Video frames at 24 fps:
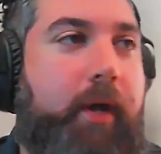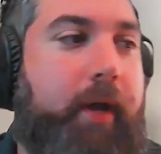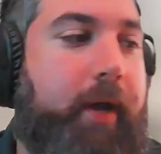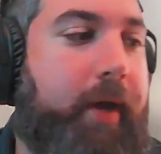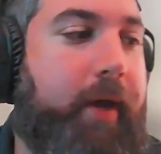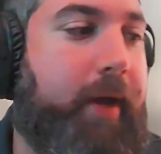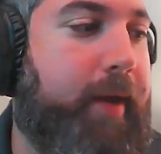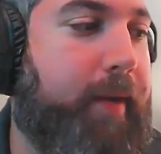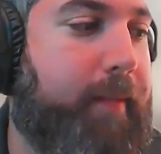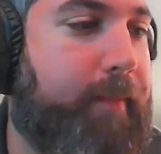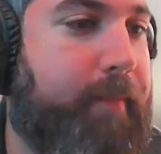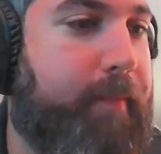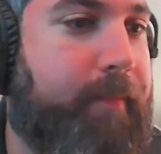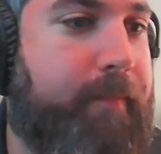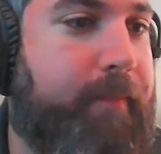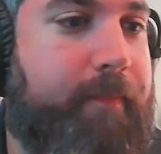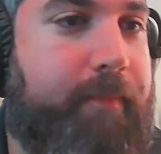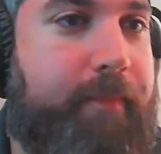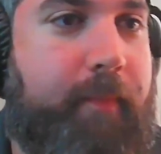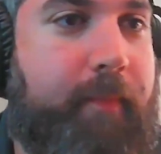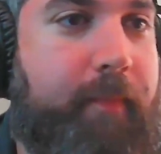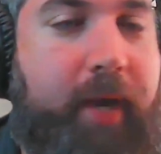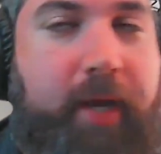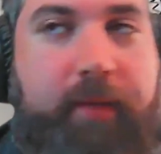
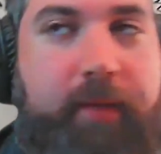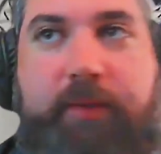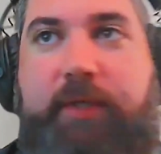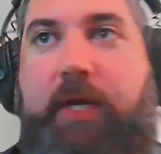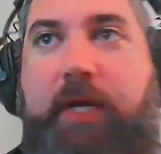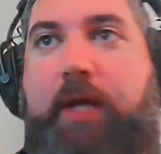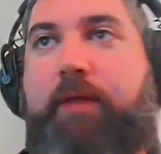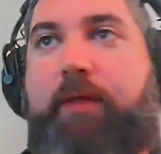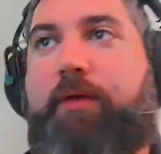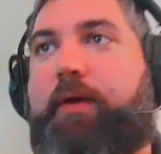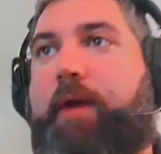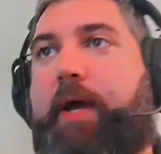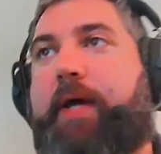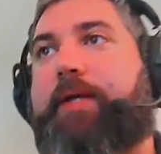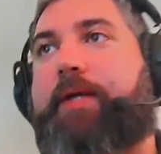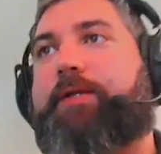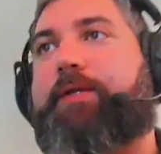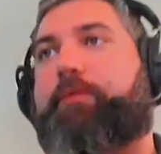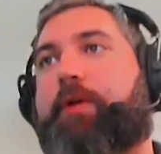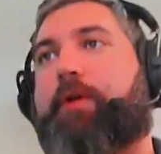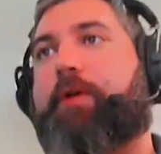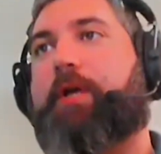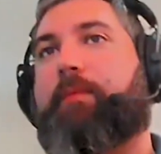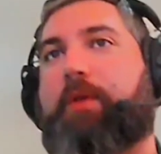my name is Nathan
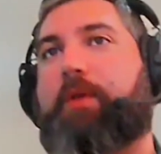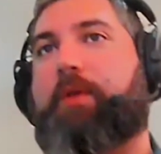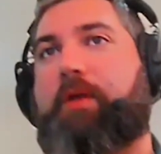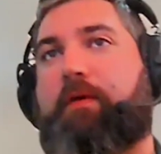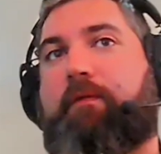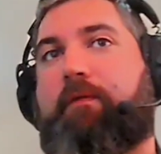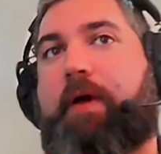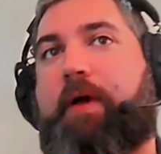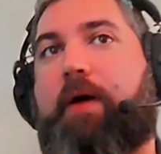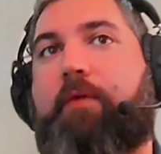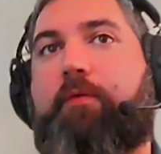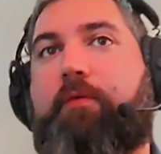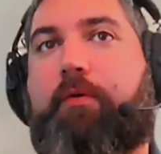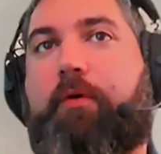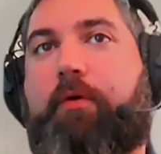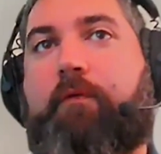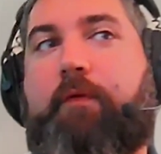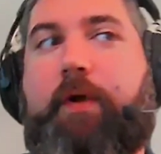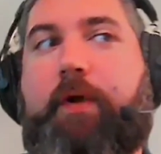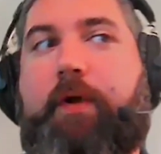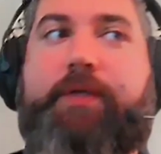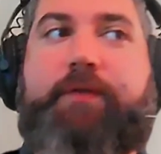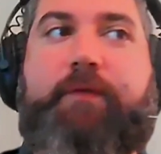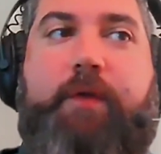Nasseri. I'm the founder
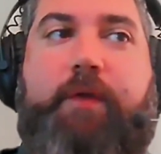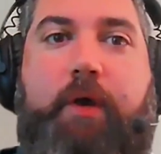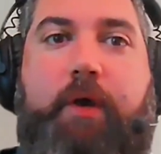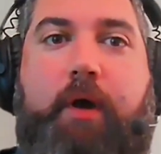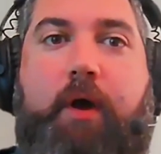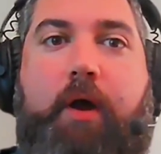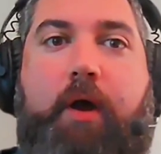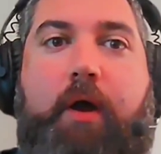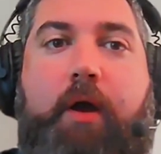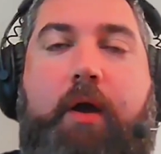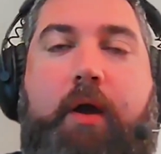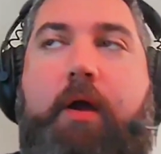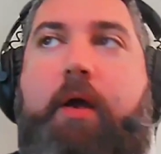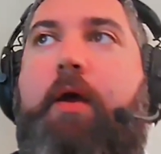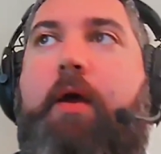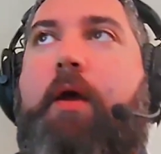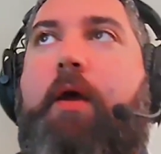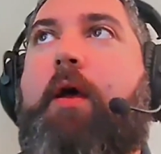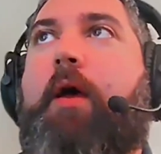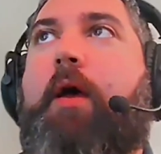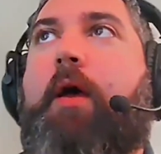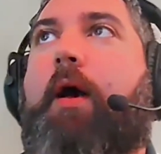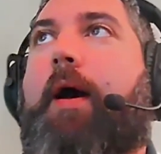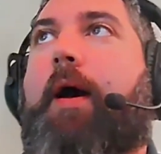of ResVR.
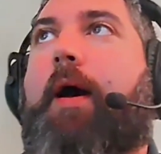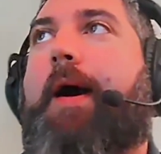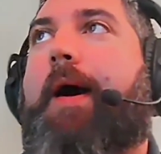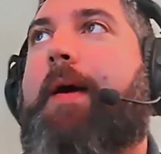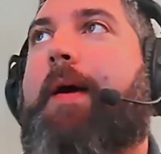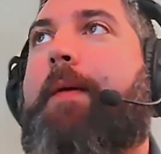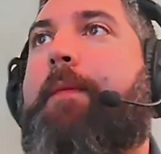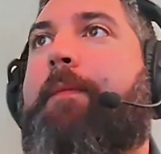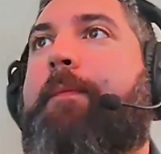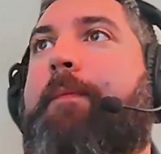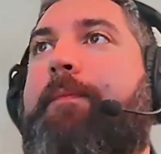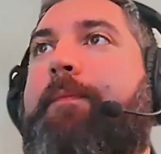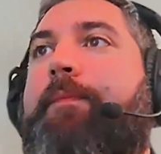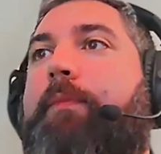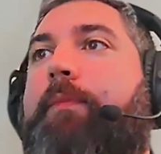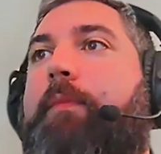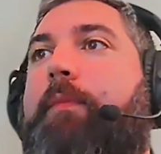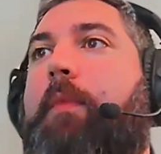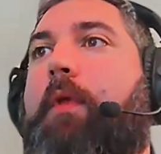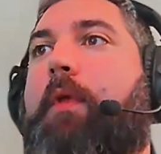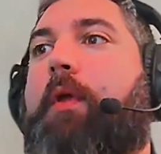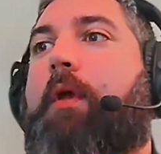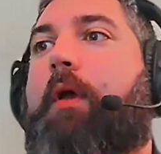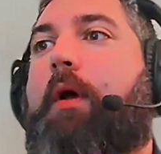
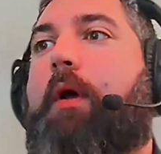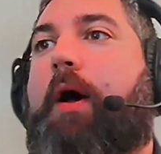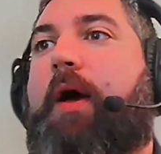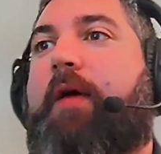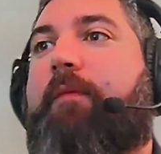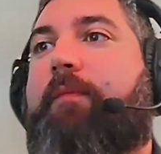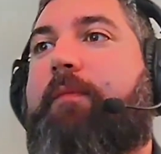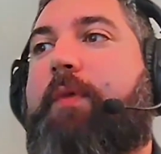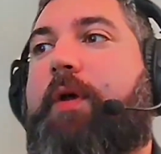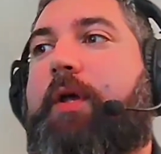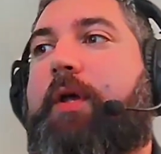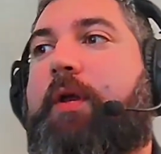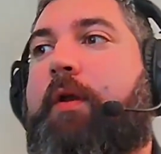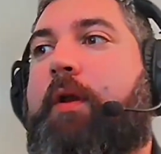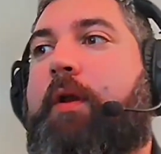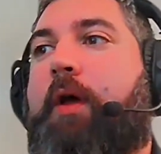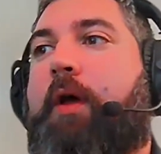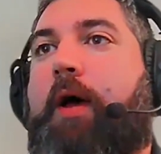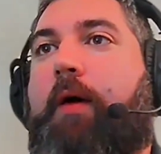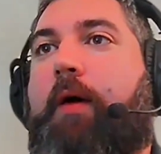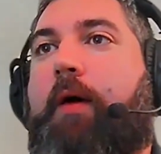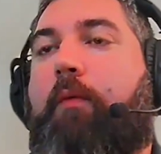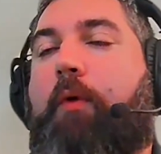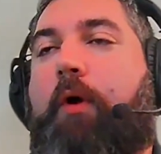I've
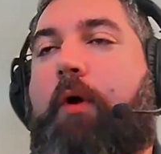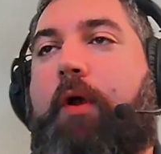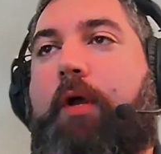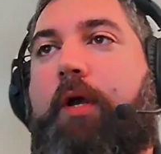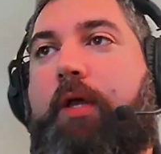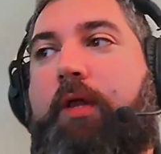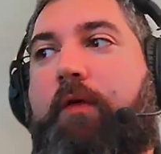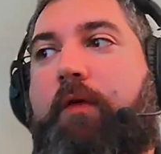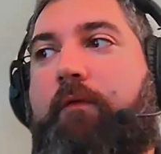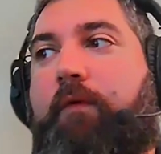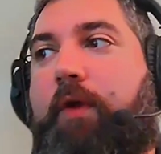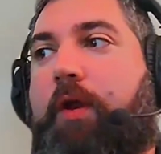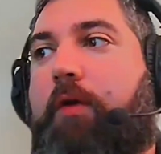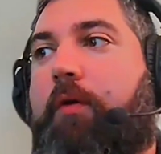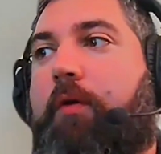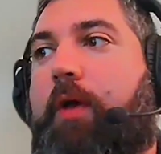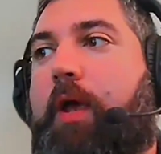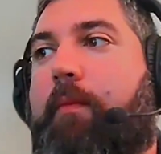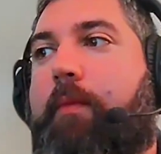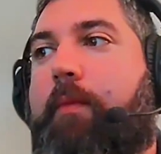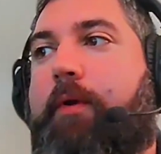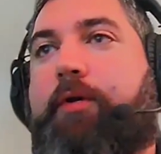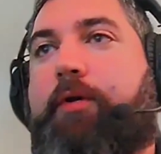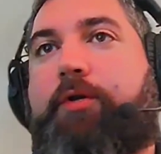been working in the video
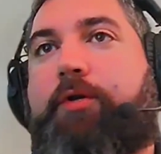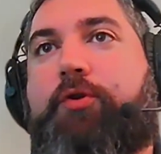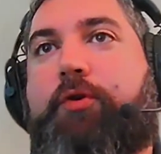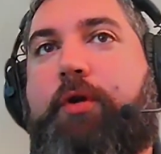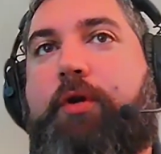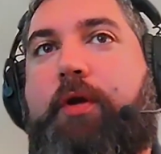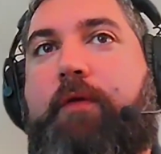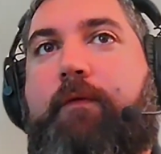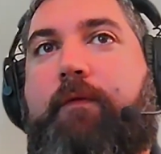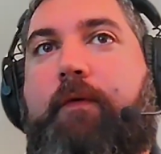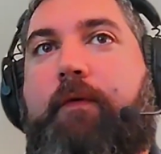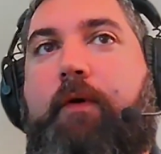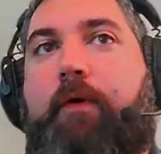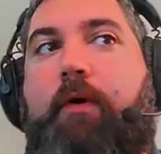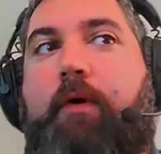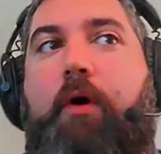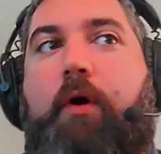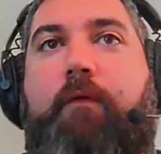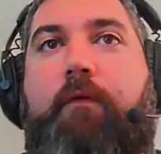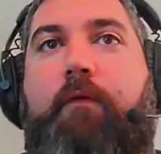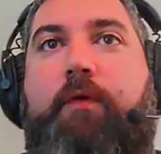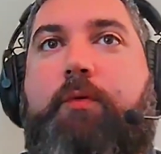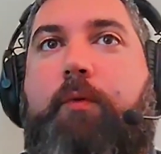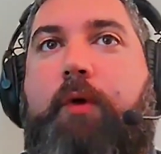game industry for
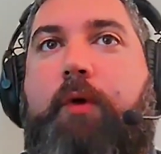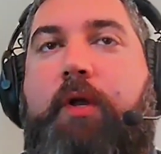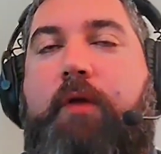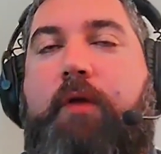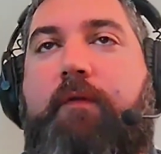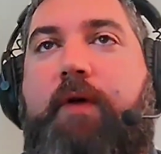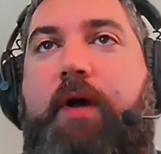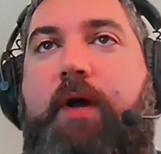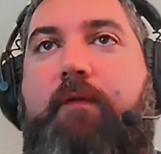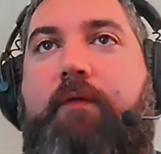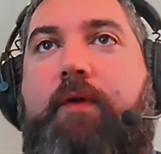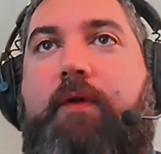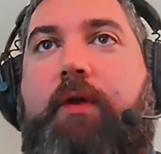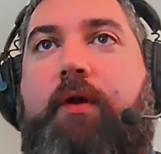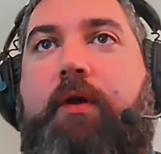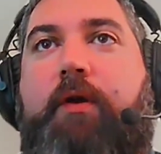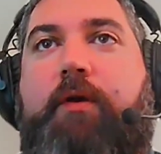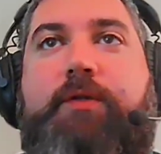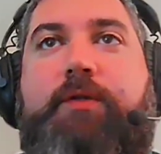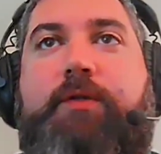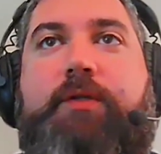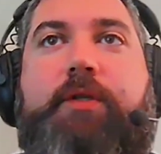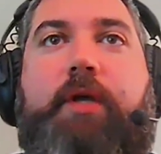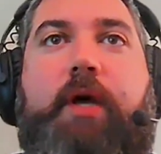over 25
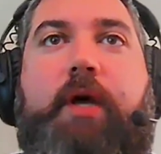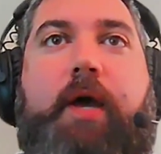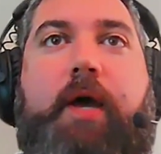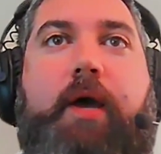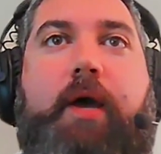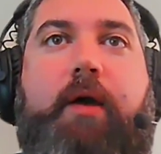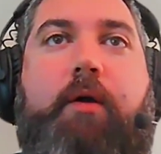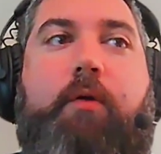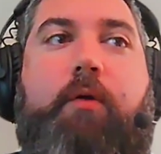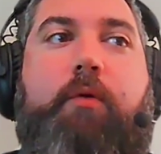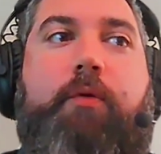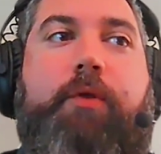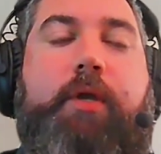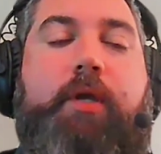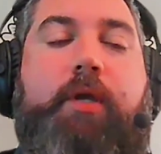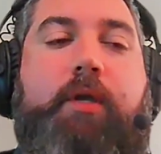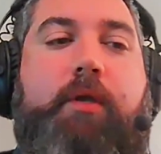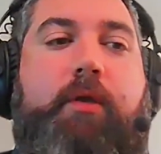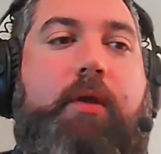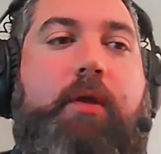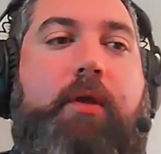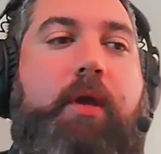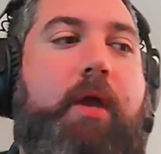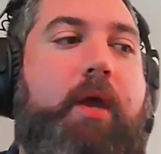years,
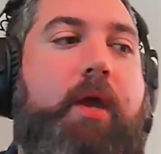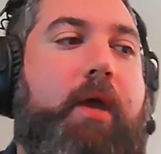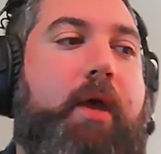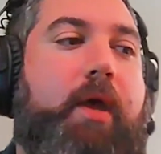holding